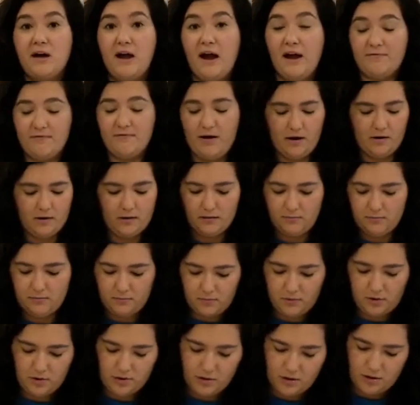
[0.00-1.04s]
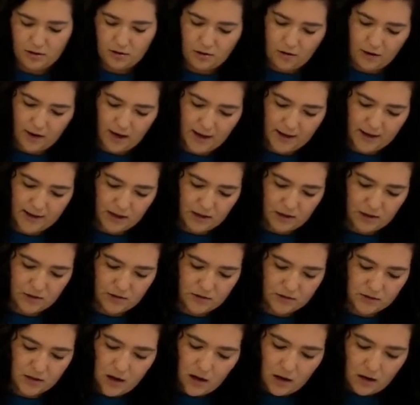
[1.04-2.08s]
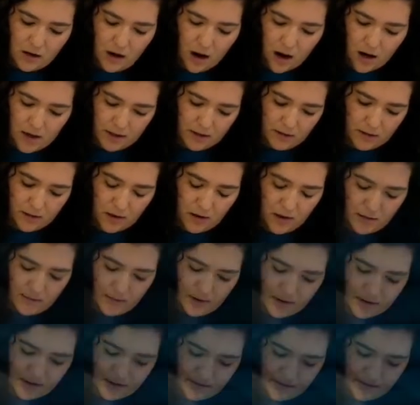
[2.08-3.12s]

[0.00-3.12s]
I found them. You can go ahead and use cotton balls